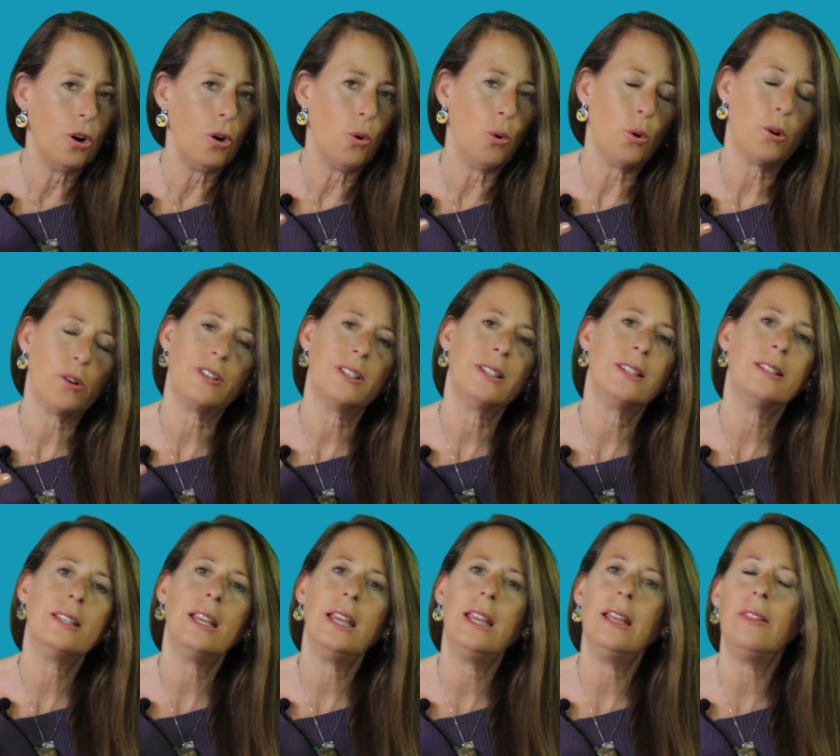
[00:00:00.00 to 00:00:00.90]
or
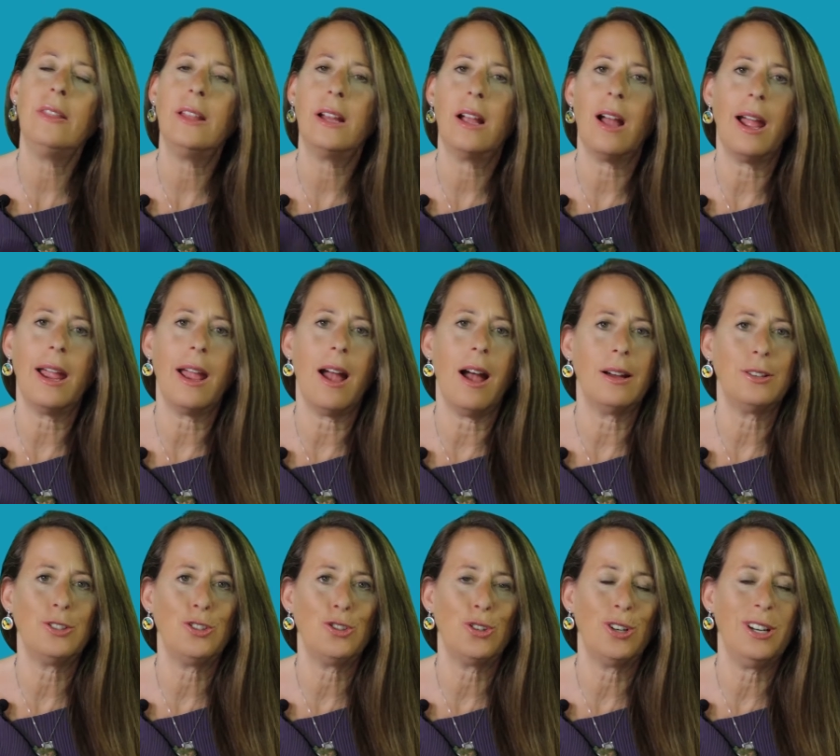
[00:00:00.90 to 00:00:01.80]
sing the
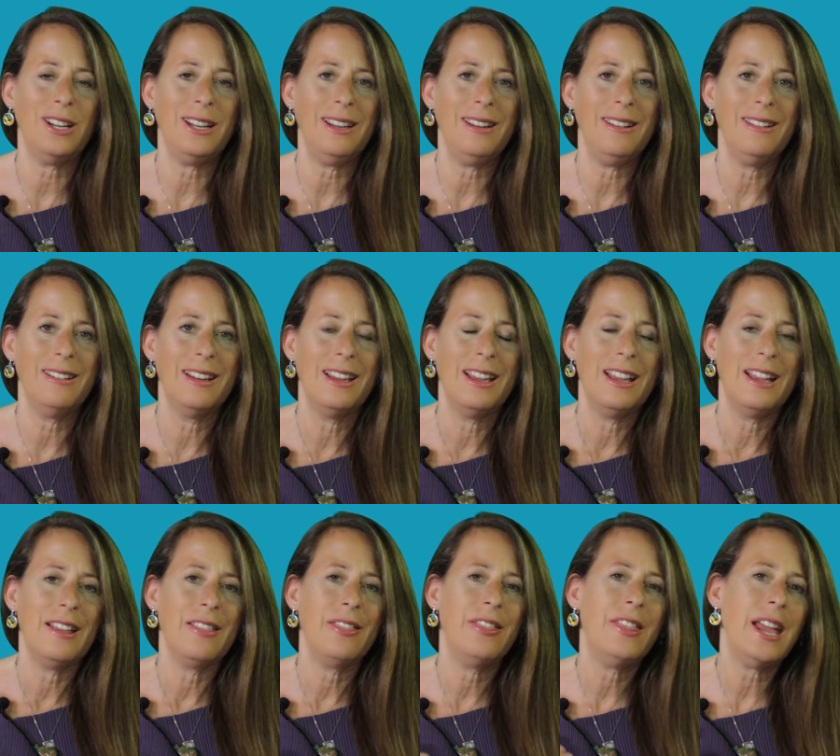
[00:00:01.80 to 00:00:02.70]
Gayatri.
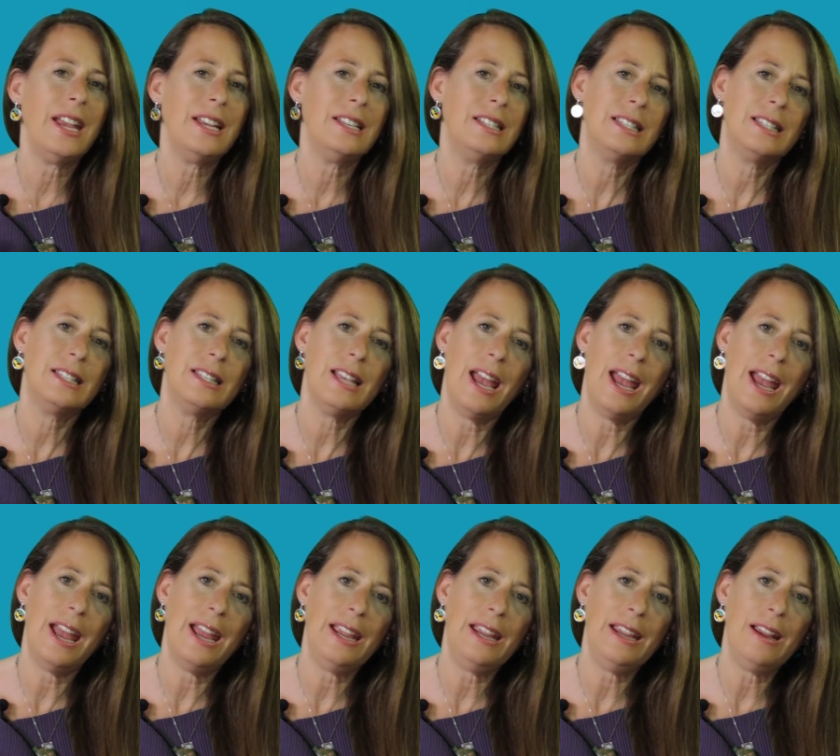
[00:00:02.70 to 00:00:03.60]
They
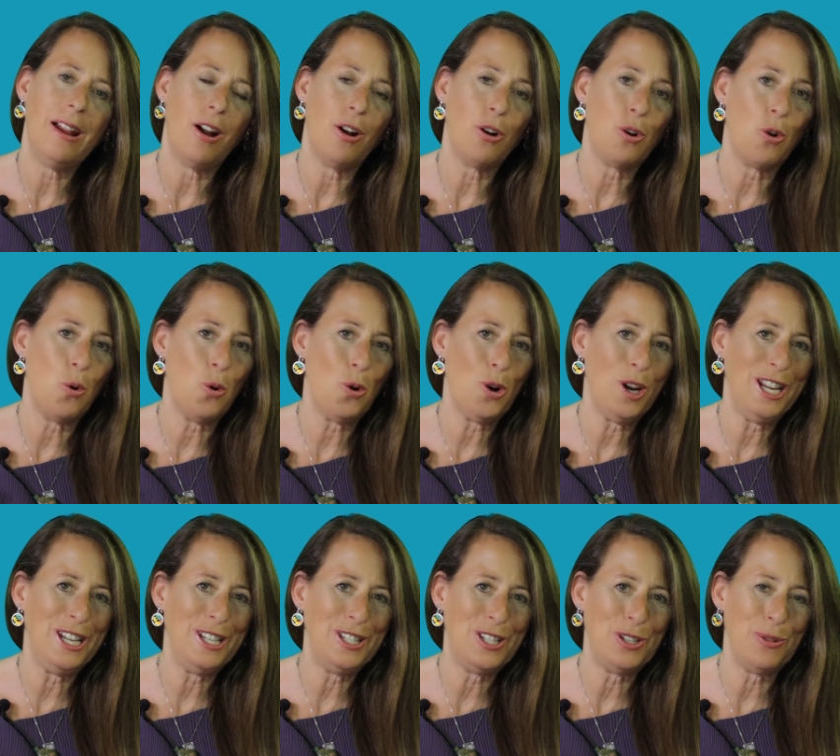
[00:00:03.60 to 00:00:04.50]
say,
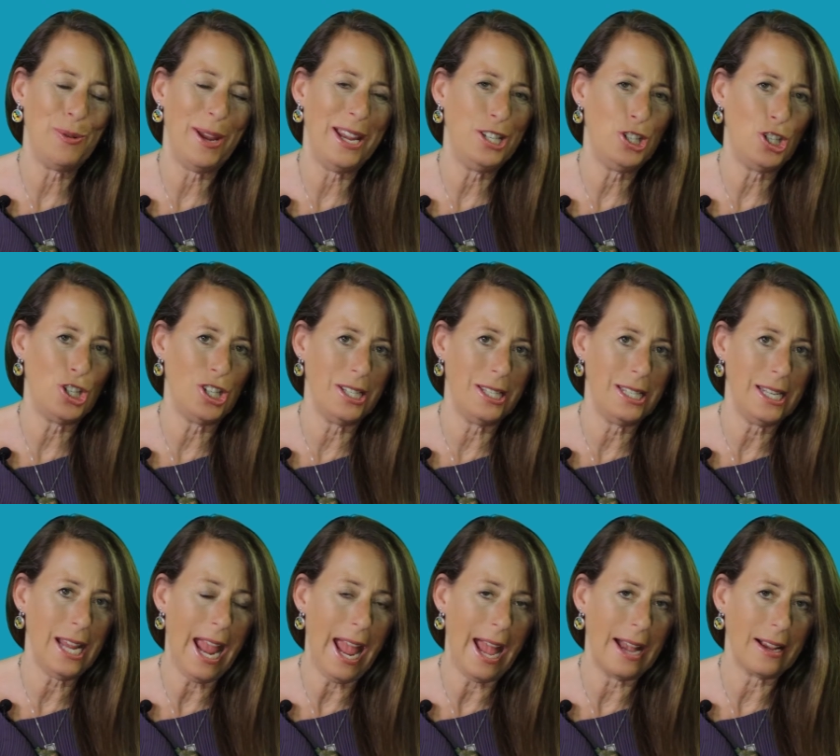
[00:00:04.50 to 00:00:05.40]
according to ancient
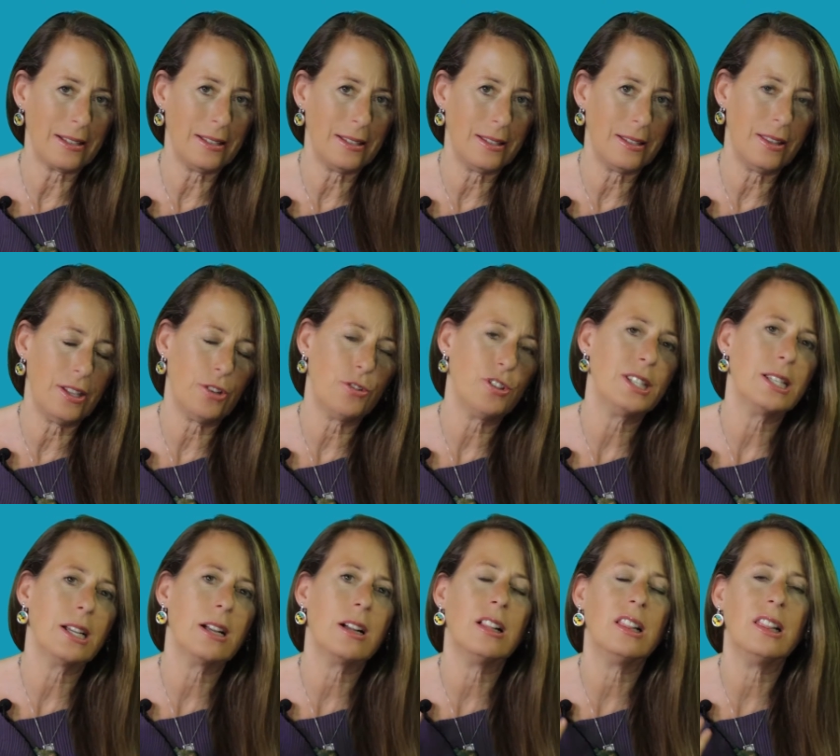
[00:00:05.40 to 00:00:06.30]
texts, there's
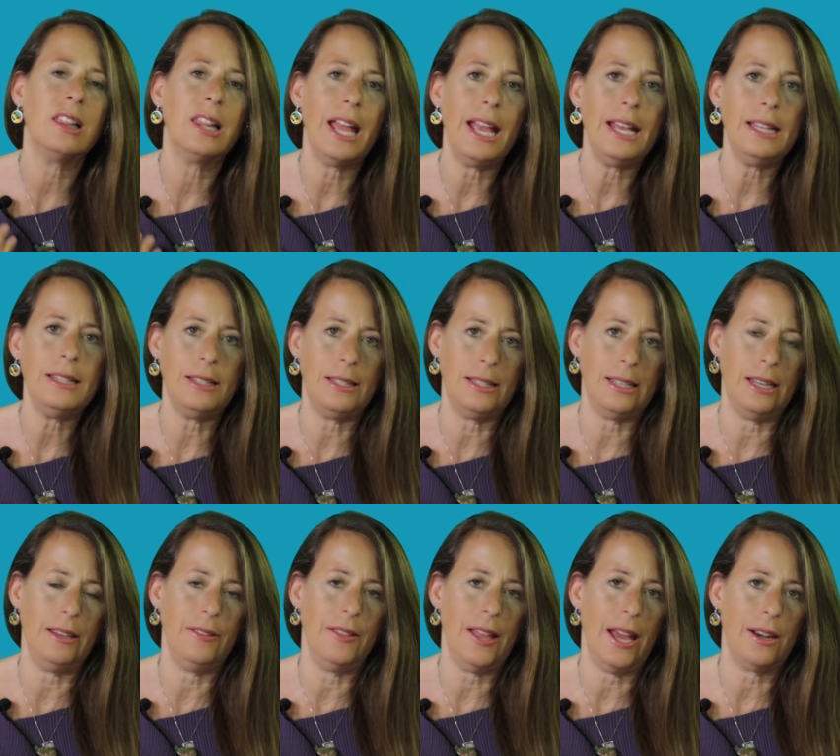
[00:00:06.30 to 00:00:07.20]
a
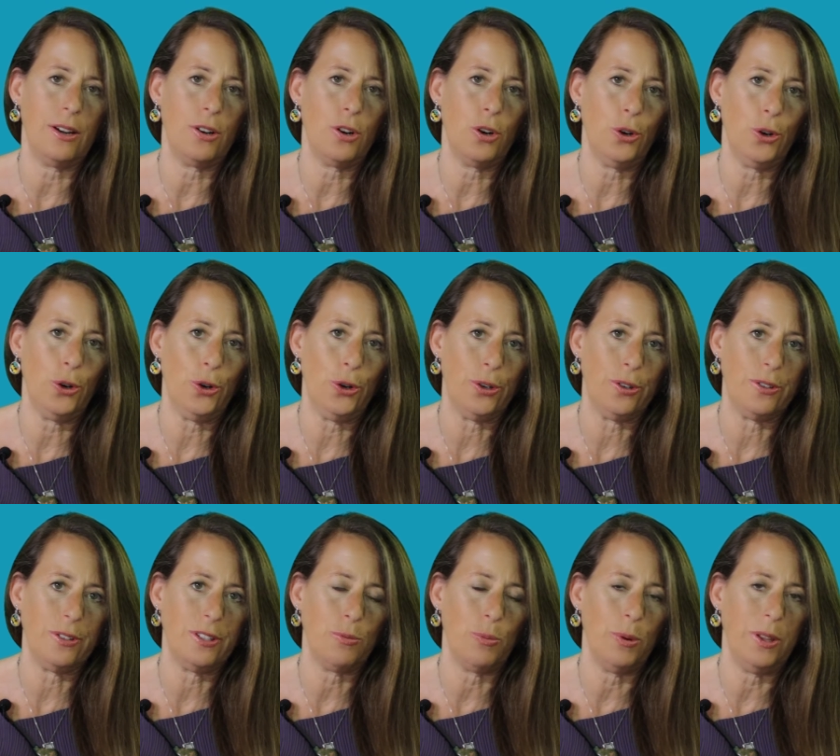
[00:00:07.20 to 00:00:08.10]
cleansing that
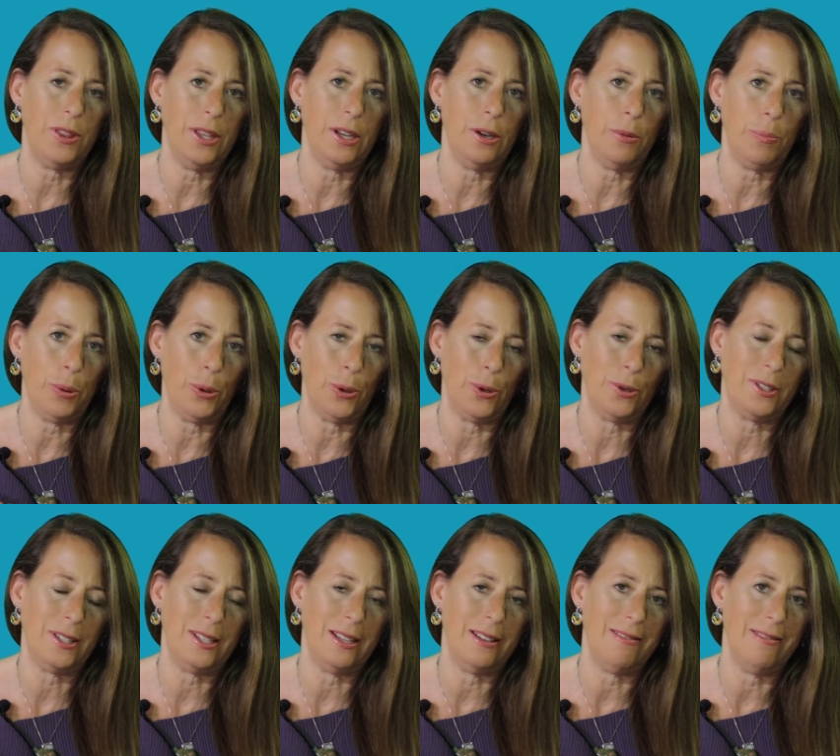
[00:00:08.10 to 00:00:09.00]
occurs within a
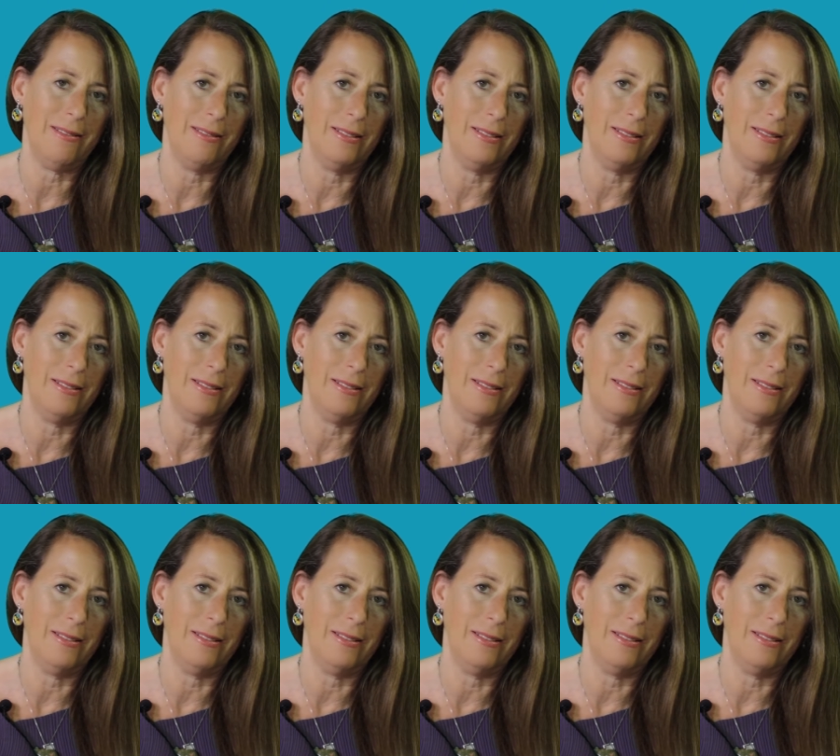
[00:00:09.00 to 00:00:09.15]
person.